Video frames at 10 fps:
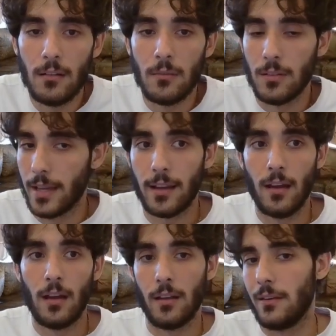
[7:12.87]
like
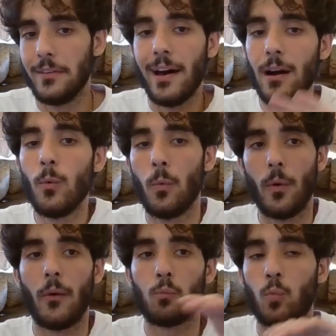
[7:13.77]
now
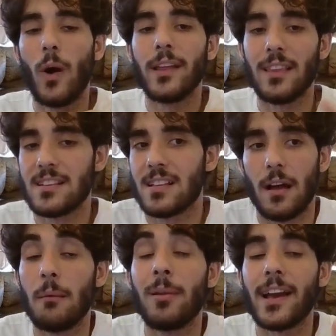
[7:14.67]
white is
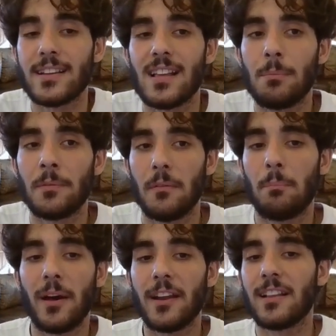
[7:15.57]
black is
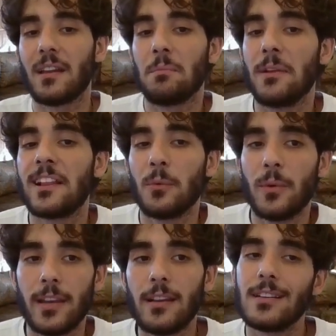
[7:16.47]
apparently completely winning.